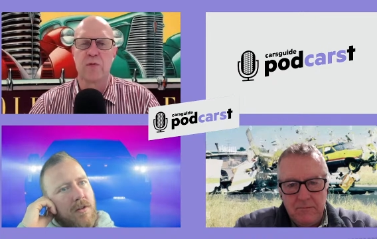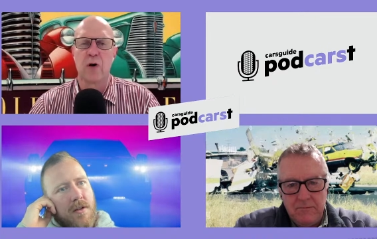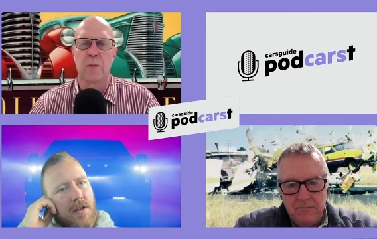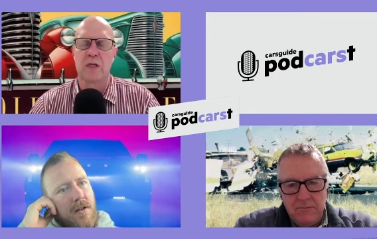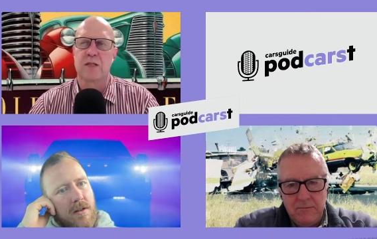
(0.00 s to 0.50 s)
Speaker 1: and
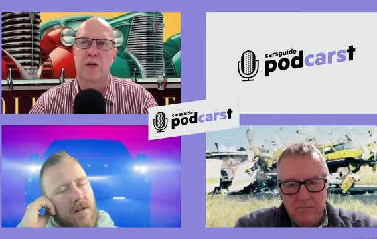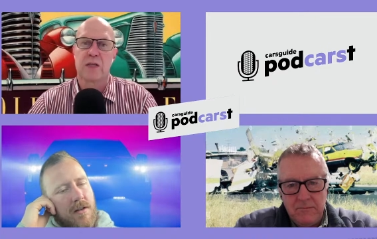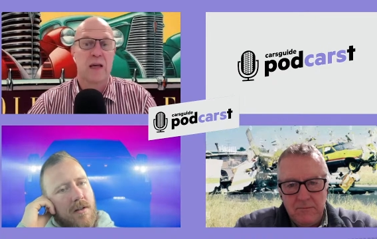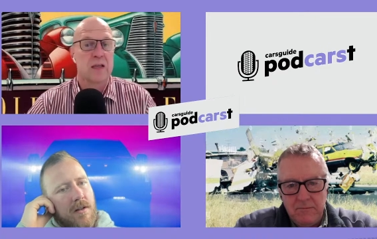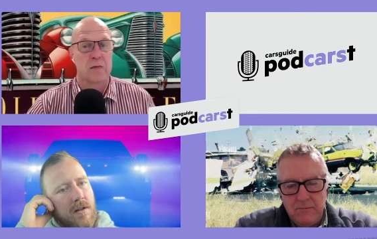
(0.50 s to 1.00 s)
refinement. So
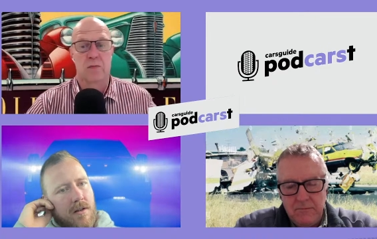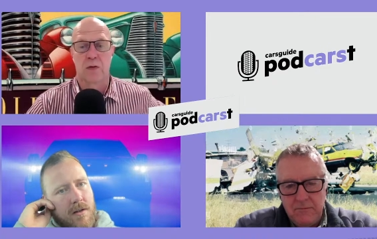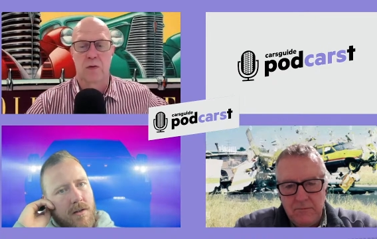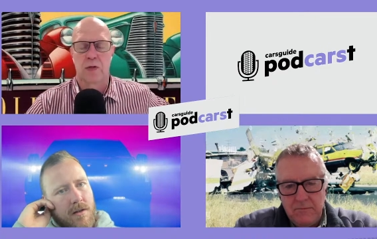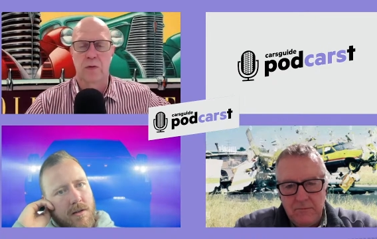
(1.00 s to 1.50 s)
yeah, you're,
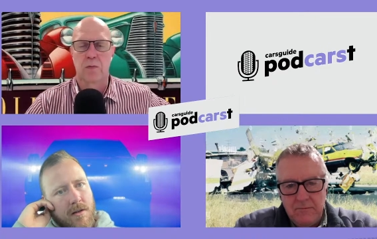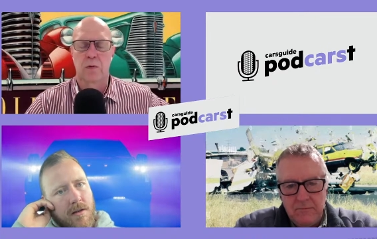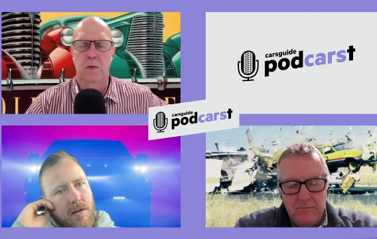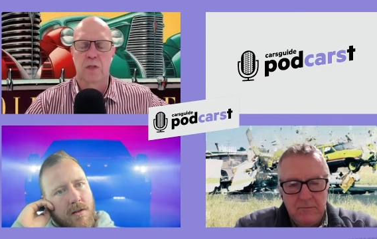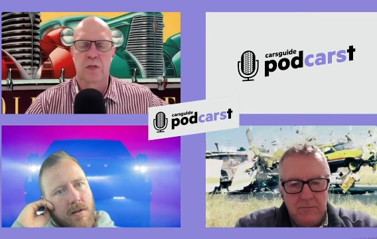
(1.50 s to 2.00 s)
you're, you're
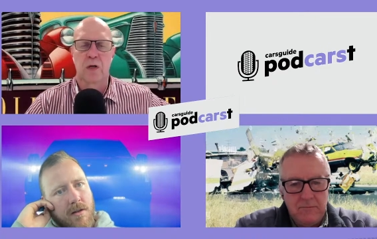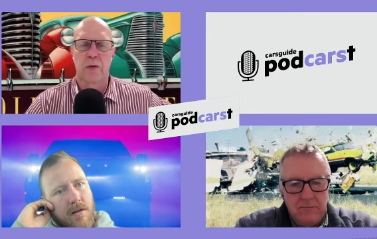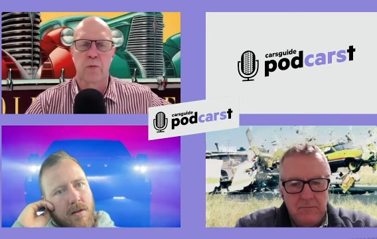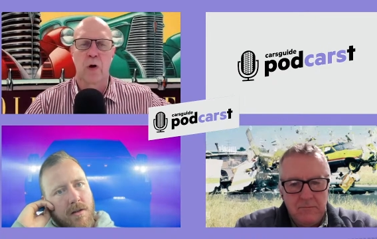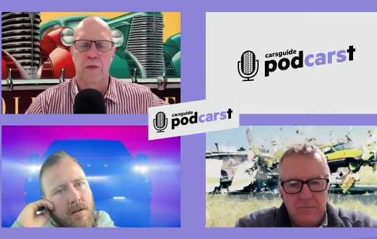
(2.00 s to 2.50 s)

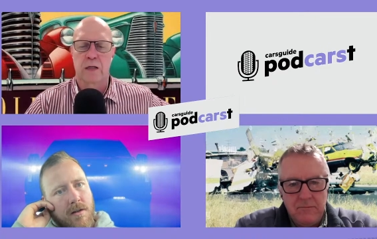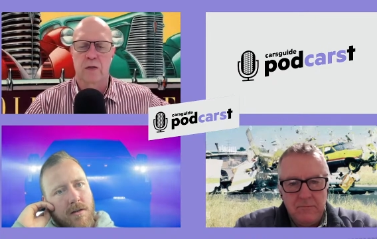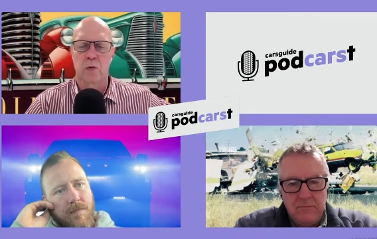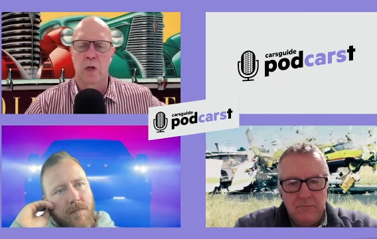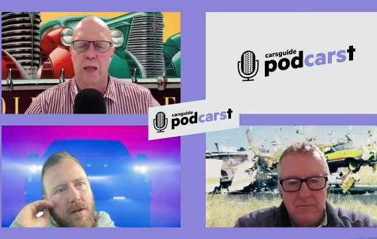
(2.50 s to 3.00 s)
entirely right. That
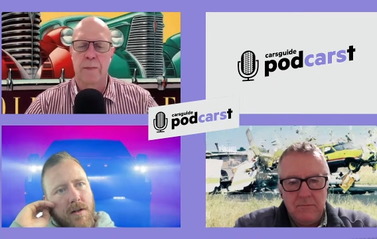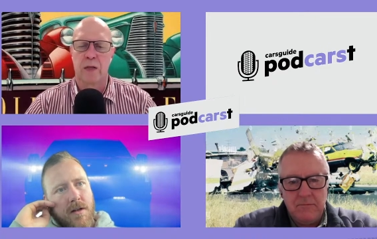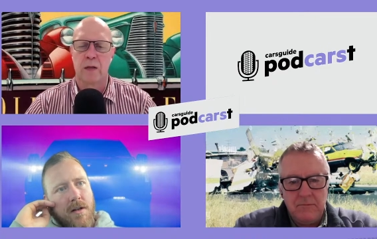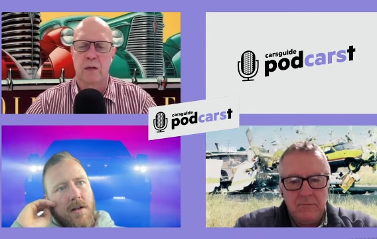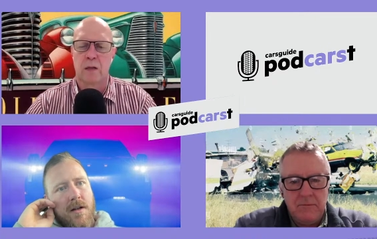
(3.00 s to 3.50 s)
could well
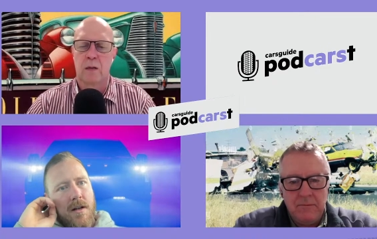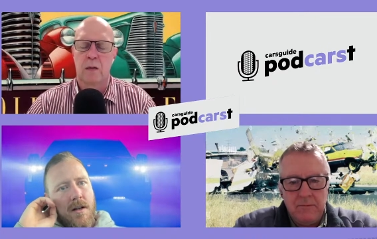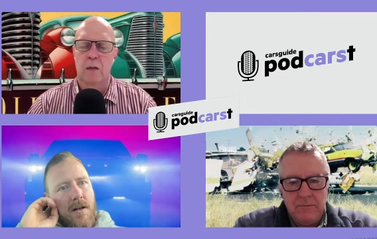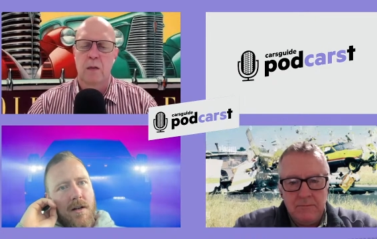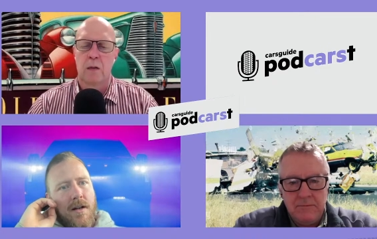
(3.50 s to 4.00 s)
happen.
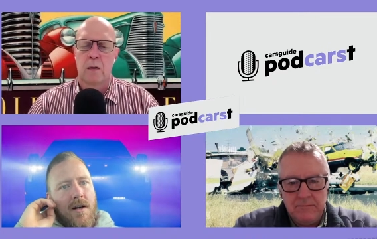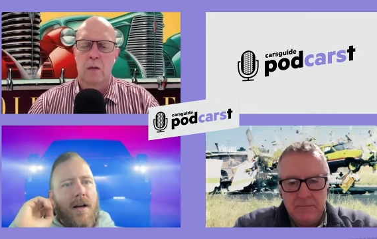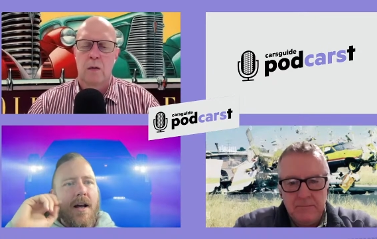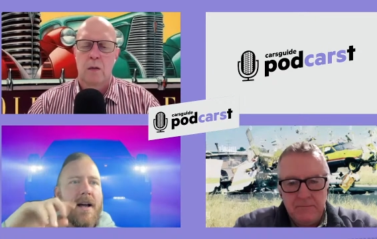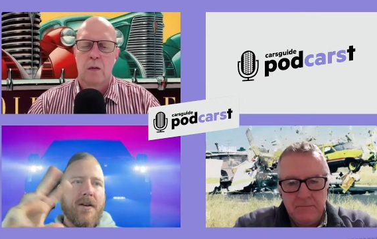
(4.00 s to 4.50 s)

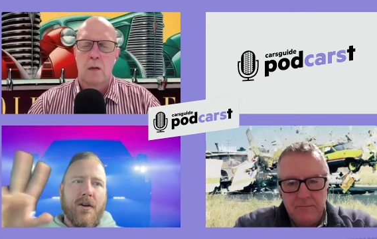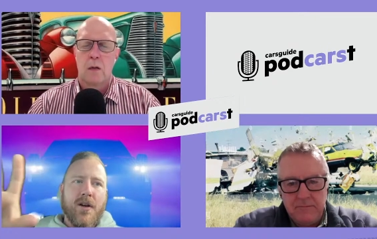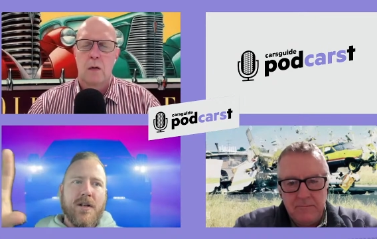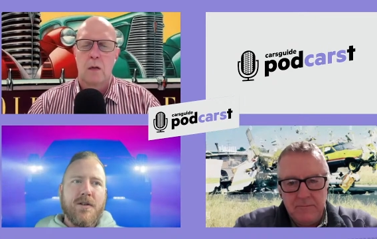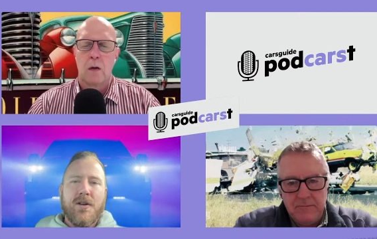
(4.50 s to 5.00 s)
Speaker 2: And
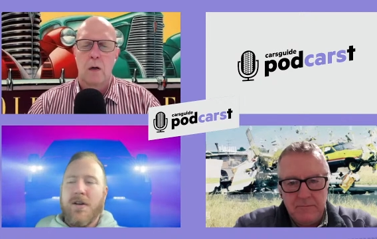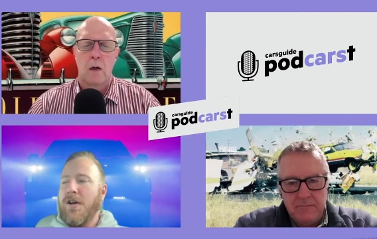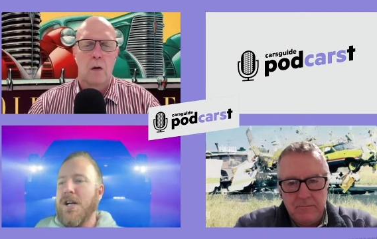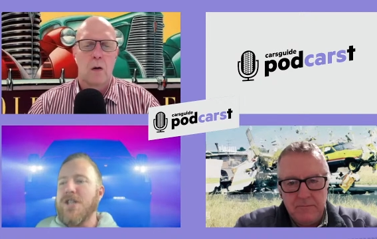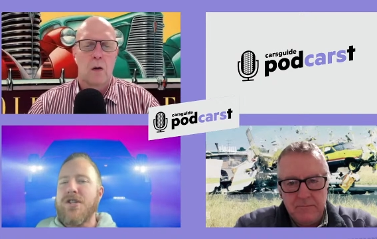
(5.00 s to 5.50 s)
can I
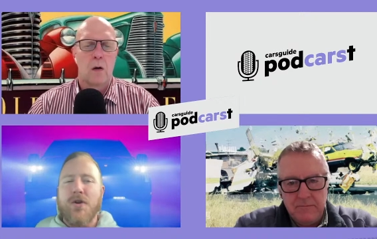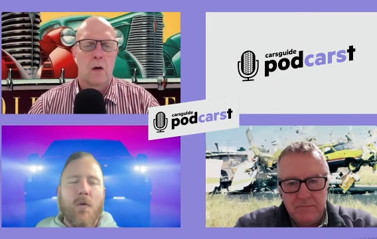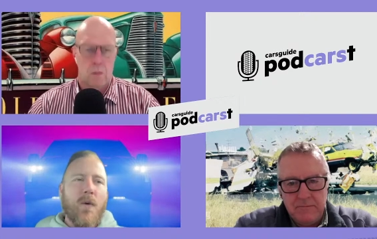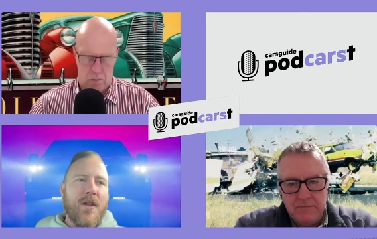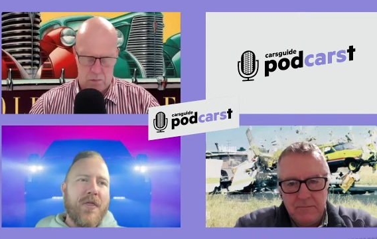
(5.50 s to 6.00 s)
can I just
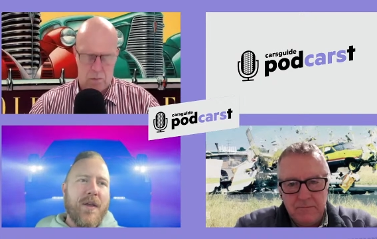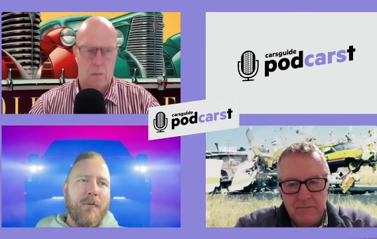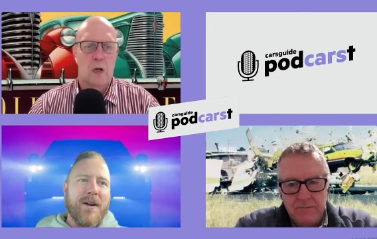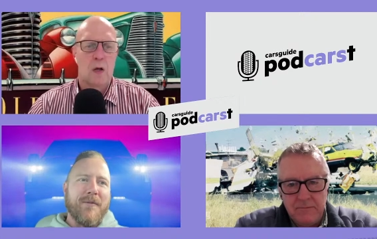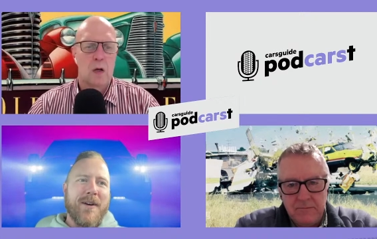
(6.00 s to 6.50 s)
throw one, th-
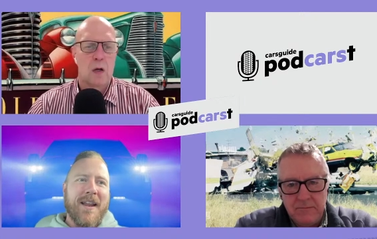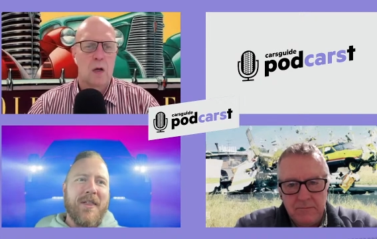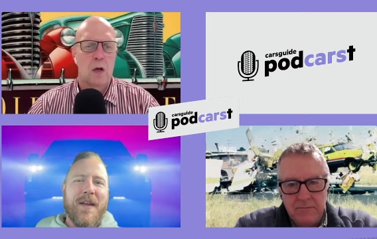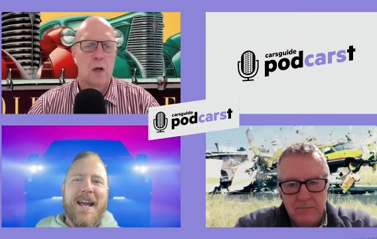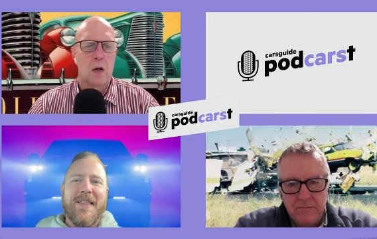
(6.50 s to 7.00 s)
one, one
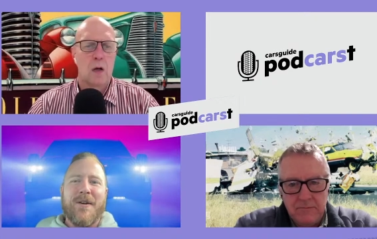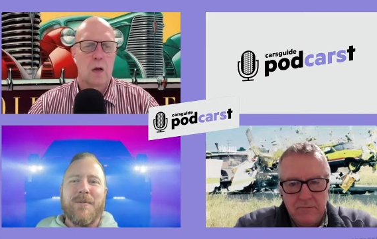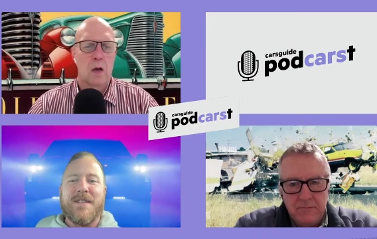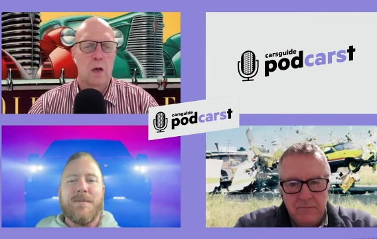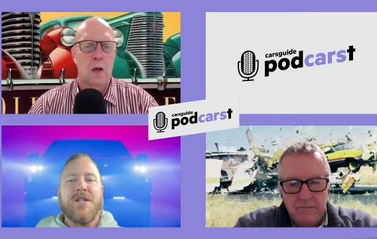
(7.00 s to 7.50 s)
other thing out there
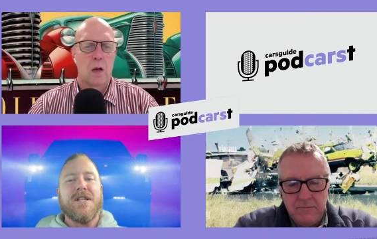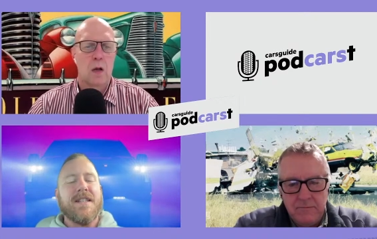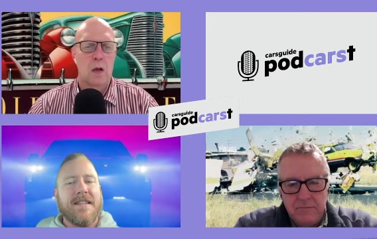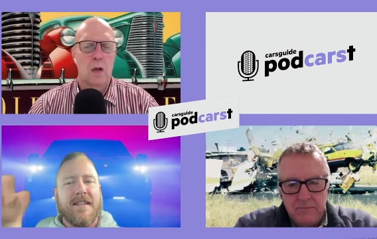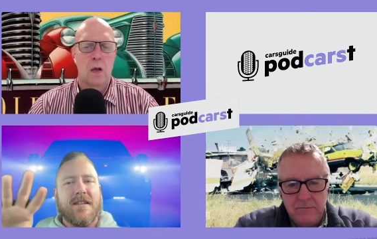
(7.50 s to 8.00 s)
on Mitsubishi?
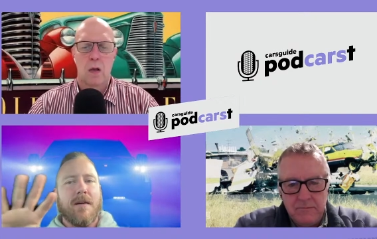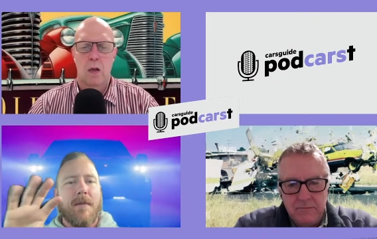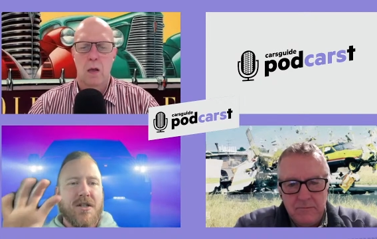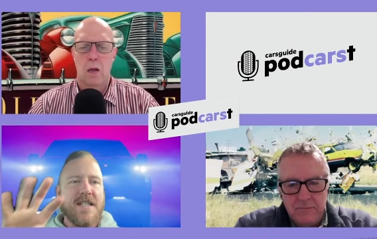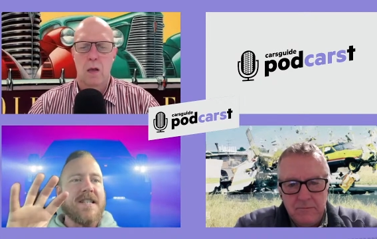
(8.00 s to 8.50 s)
This isn't so
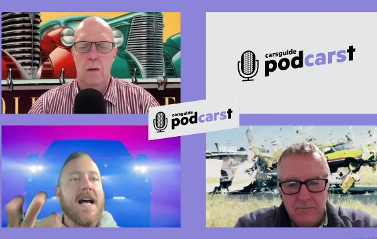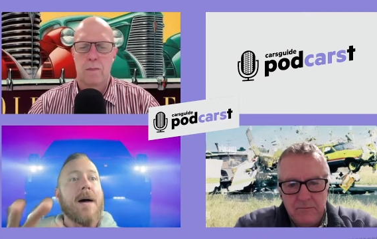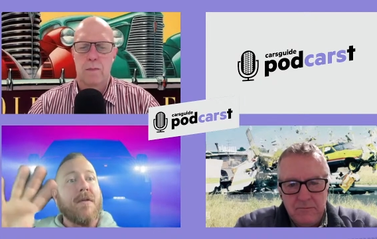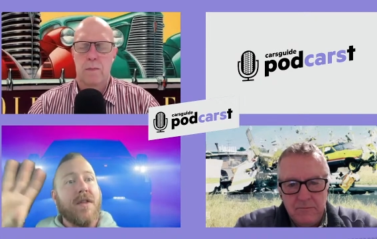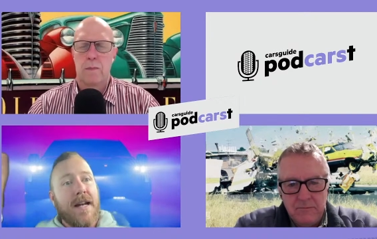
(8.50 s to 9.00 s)
much this
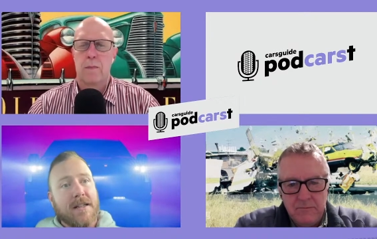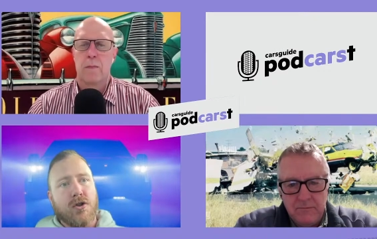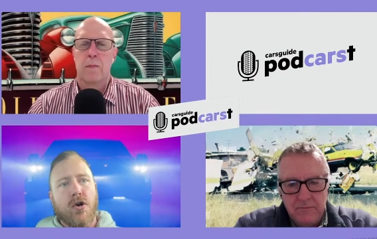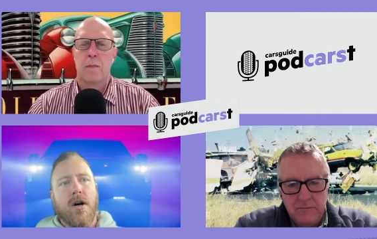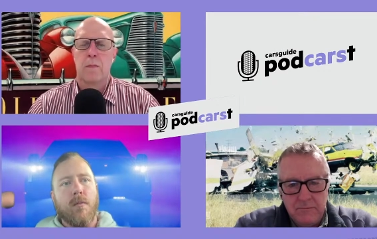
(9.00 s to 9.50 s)
car, but the
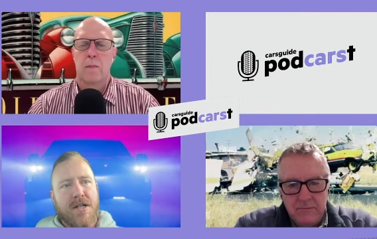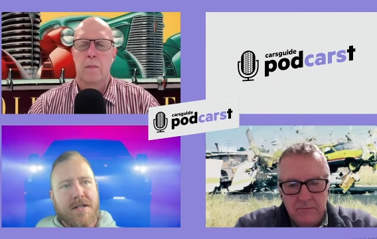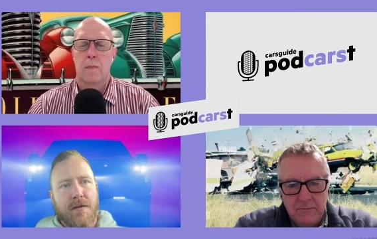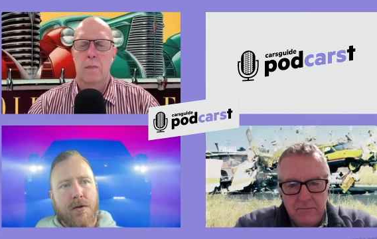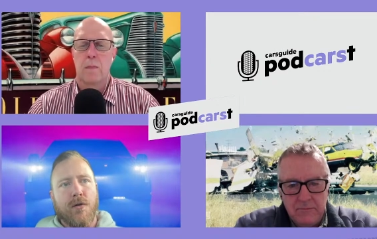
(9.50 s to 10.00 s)
next Triton, which
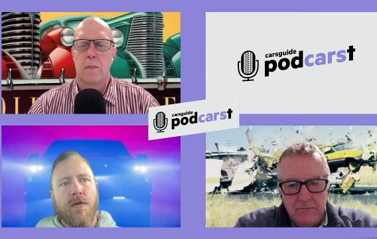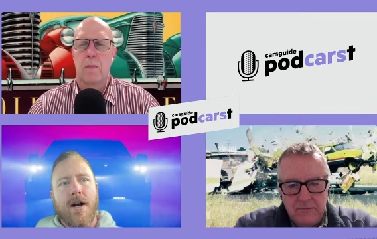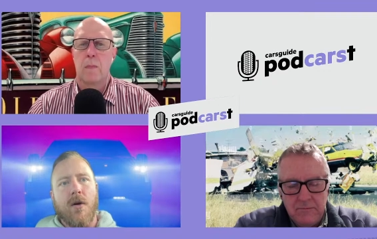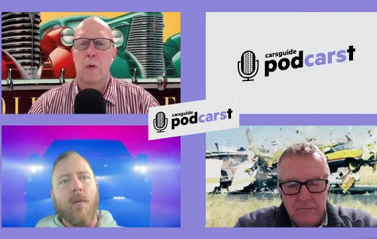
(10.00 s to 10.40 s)
isn't too far